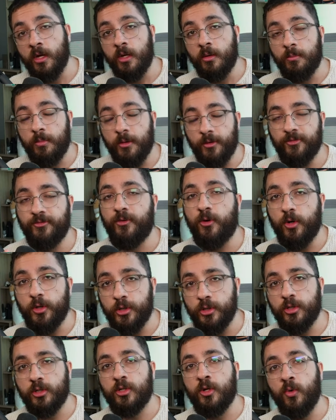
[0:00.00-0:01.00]
Before
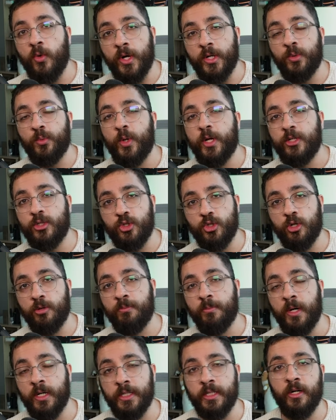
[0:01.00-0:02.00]
you go and waste your
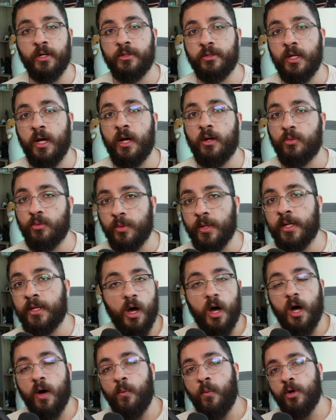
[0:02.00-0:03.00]
money on that ring,
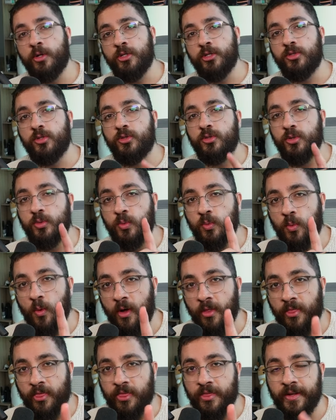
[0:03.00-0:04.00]
I want you to do
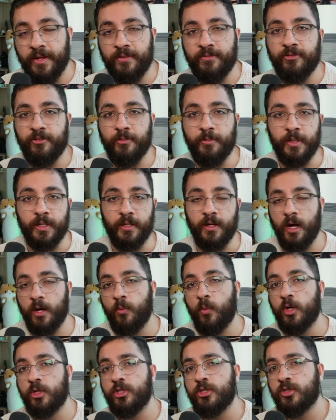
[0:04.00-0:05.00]
one thing for me. I
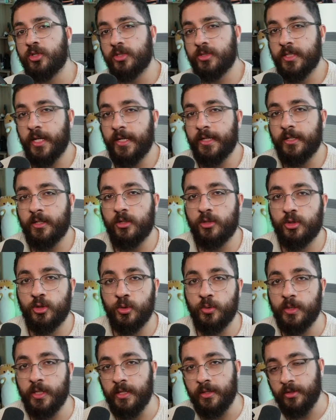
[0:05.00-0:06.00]
want you to take her
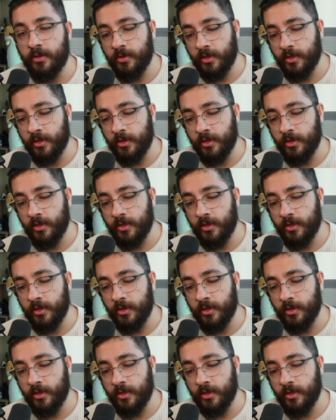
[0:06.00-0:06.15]
to either